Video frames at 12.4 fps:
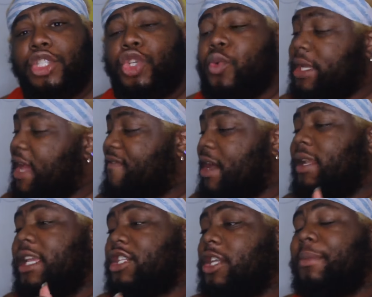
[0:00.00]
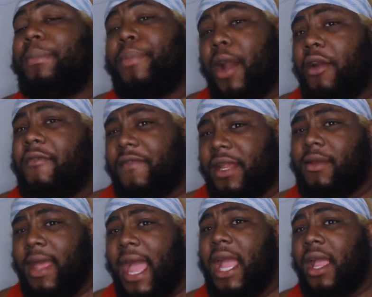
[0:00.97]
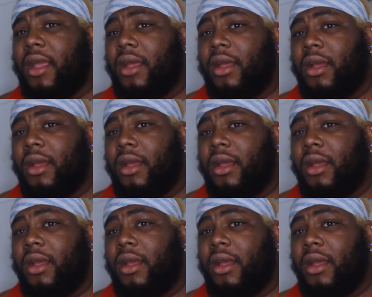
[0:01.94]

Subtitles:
You want that foundation to be perfect, okay?